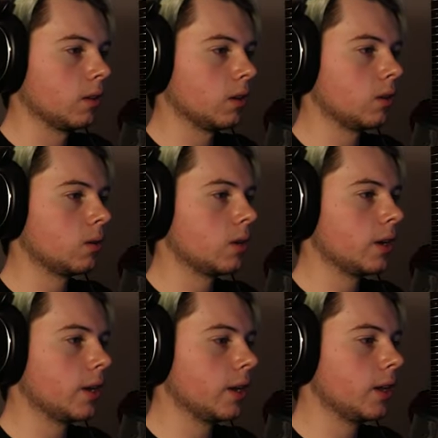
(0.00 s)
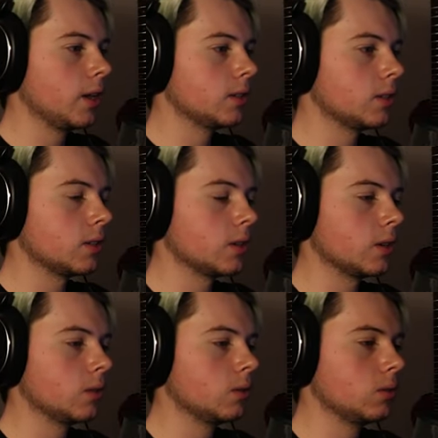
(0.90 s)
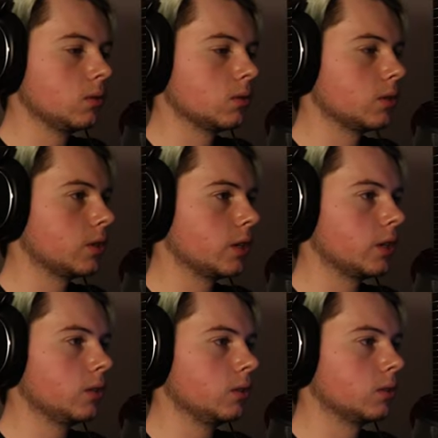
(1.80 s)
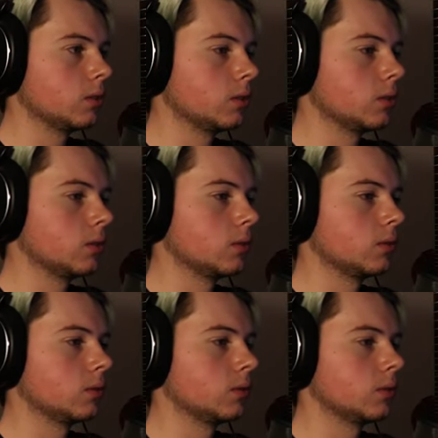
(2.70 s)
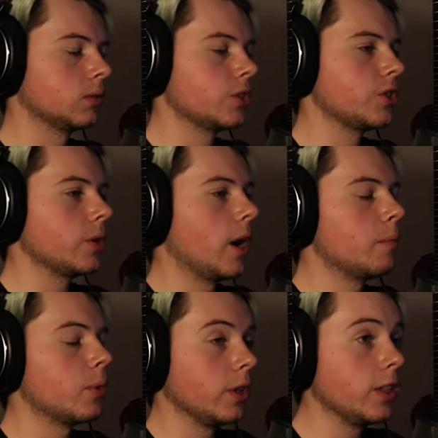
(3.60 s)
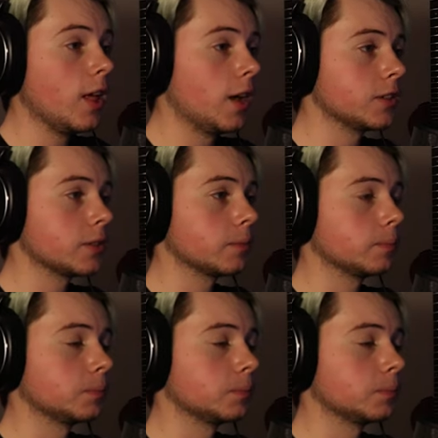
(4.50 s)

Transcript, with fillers: Alright, no, no. Shoot, I'm really lost.